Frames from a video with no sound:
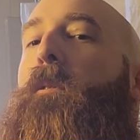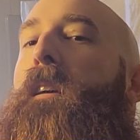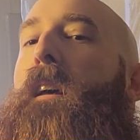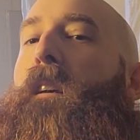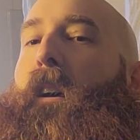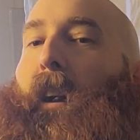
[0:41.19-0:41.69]

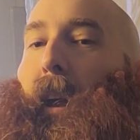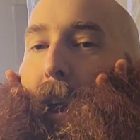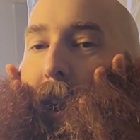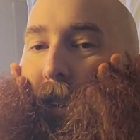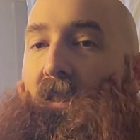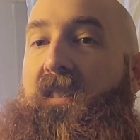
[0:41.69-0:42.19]
We're getting our
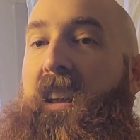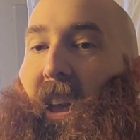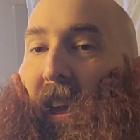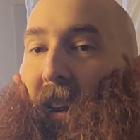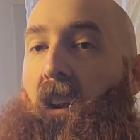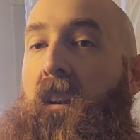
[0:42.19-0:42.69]
hands
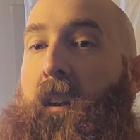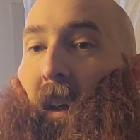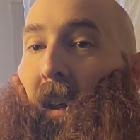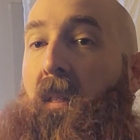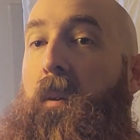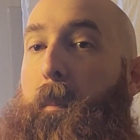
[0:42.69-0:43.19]
in
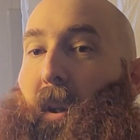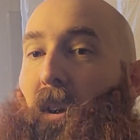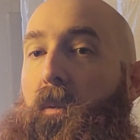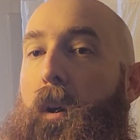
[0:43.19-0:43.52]
the beard,